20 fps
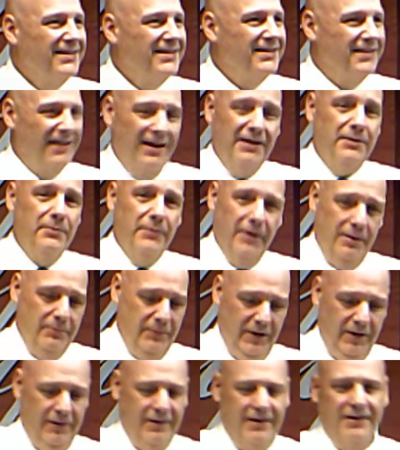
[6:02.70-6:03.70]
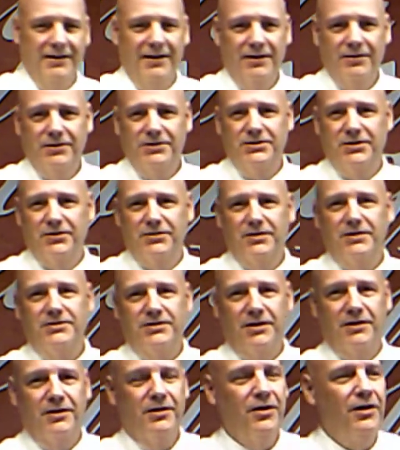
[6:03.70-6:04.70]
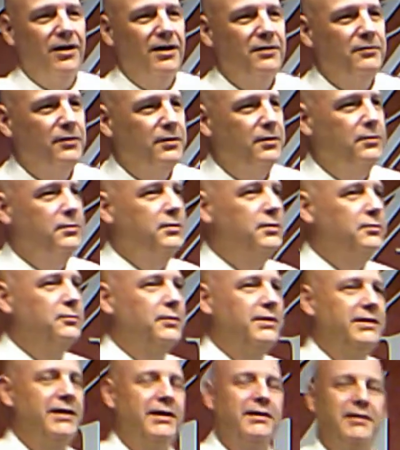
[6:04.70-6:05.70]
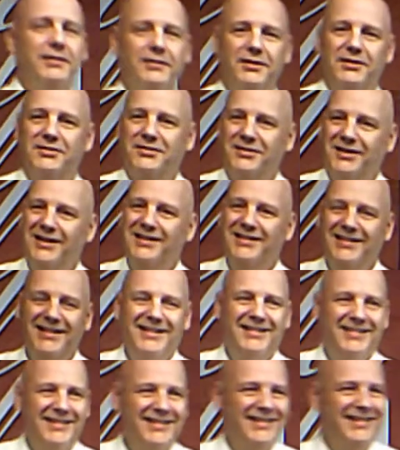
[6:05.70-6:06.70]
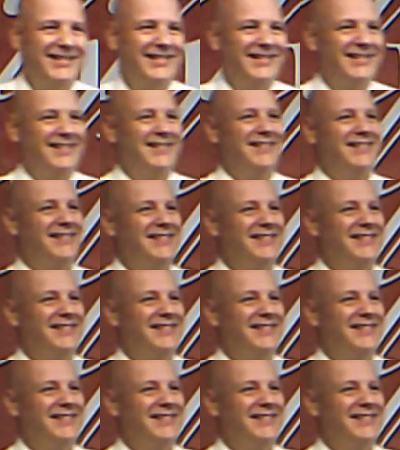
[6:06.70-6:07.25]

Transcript: I don't American English is such a convoluted, ridiculous language.